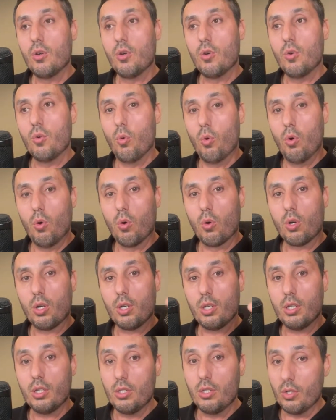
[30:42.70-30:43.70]

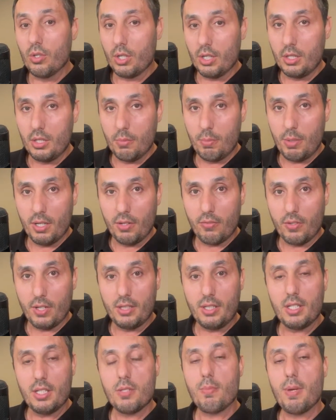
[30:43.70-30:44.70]
Or you're an independent
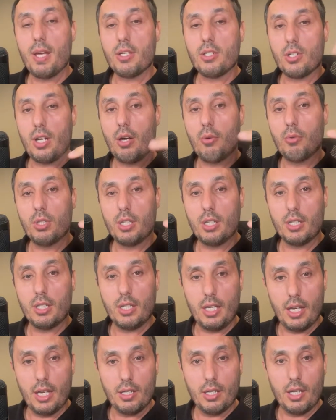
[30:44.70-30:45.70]
freight dispatcher, how he can
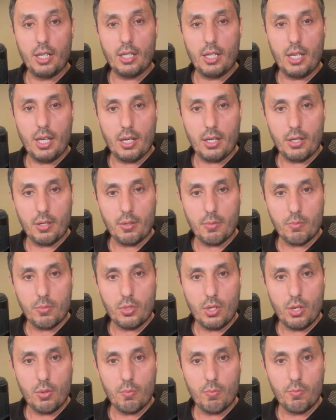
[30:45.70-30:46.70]
get a carrier.
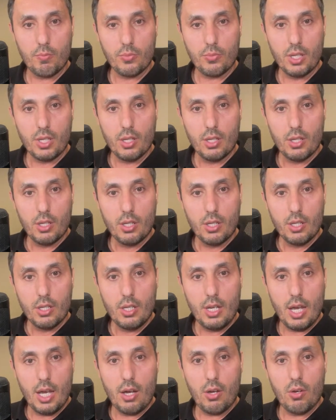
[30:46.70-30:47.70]
So
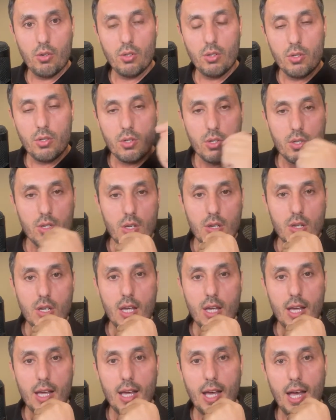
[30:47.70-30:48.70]
now,
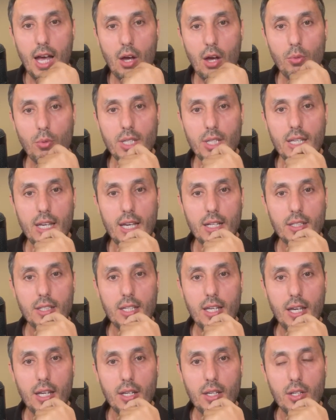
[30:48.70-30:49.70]
how we get
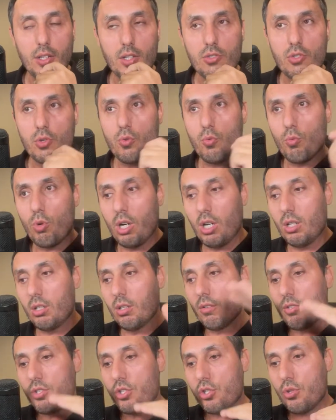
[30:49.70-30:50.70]
carriers?
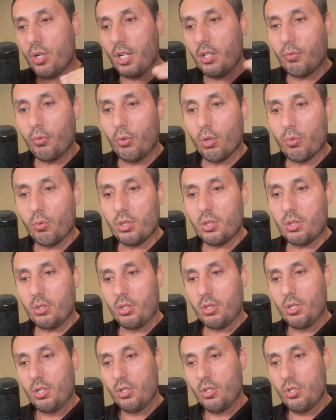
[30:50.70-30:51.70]
Well, straightforward,
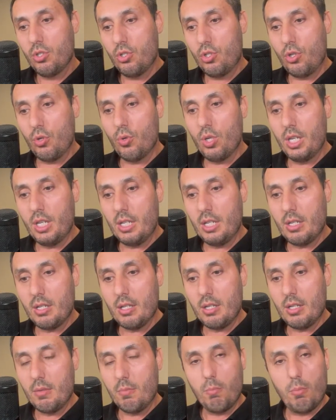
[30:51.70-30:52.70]

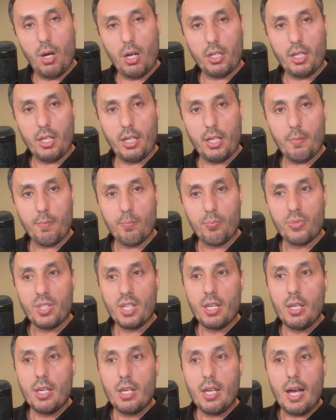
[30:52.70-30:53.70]
doing marketing.
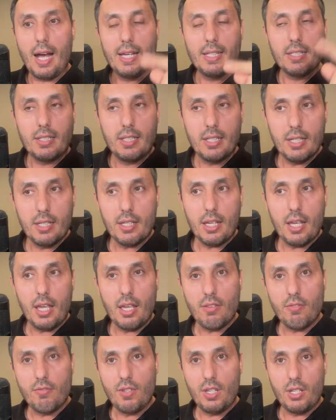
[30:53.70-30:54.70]
I did
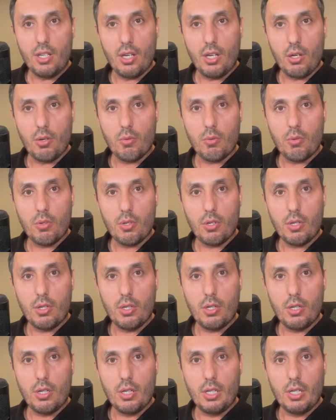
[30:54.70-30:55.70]
a video
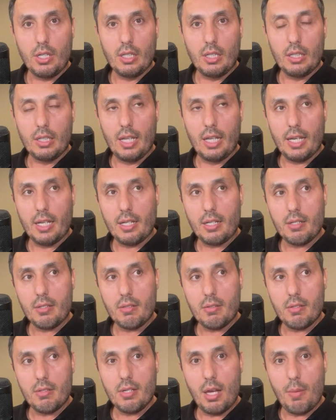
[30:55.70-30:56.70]
like
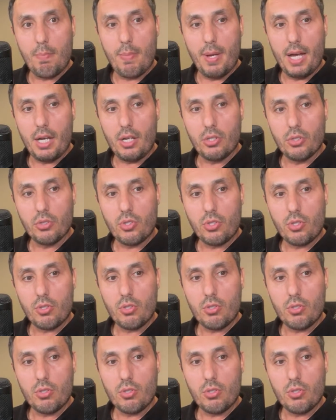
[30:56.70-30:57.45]
about,